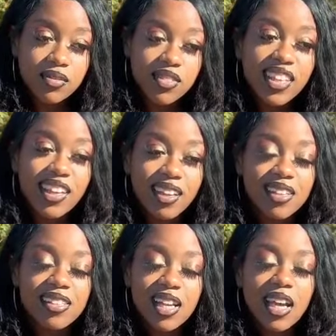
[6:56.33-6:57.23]

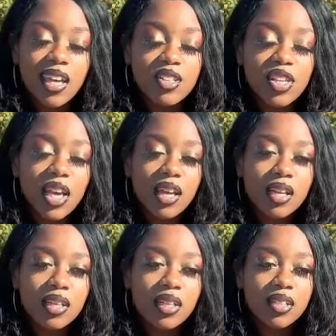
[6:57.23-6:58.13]
Yeah, I actually
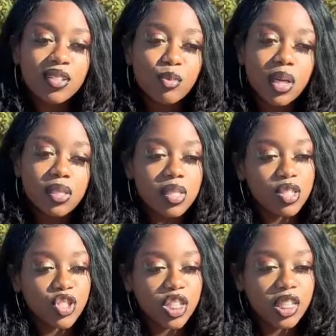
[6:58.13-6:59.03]
had the best
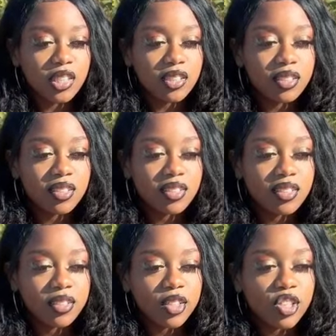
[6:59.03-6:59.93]
teacher.
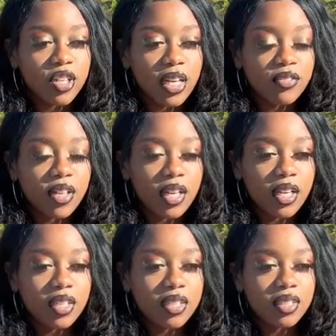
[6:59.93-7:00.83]
You know,
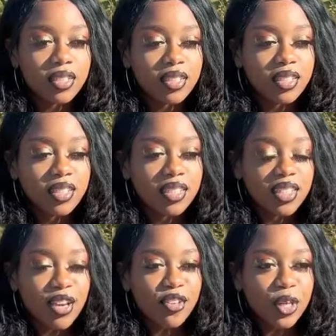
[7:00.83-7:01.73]
every
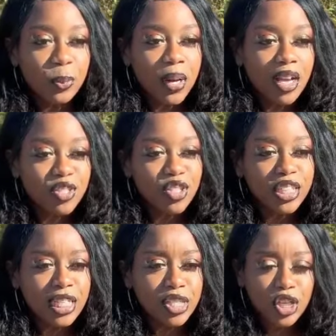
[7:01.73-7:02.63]
every good boxer
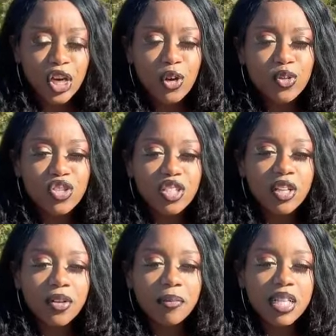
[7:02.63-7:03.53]
needs a coach. You
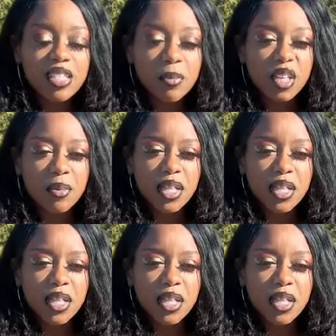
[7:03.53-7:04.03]
know what I mean? Somebody yeah.